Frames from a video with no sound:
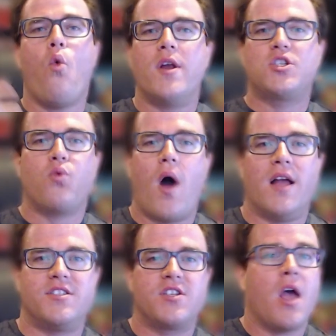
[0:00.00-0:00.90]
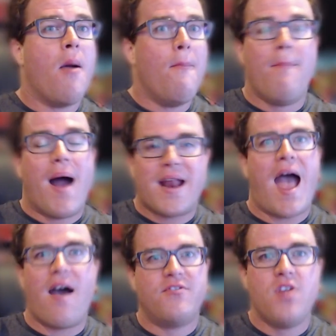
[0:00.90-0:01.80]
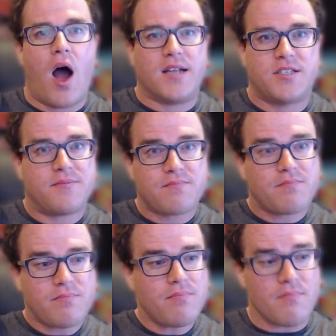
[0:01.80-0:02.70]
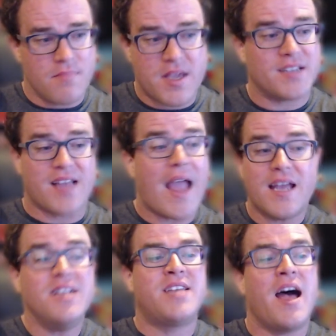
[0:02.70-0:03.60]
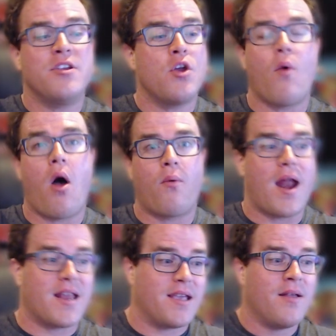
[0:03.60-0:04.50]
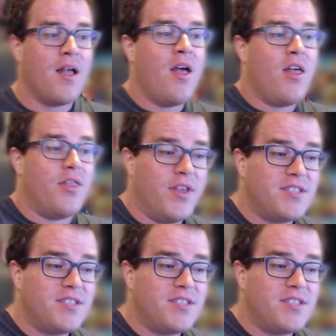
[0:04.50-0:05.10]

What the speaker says: ones might have not. Because I can tell you already, this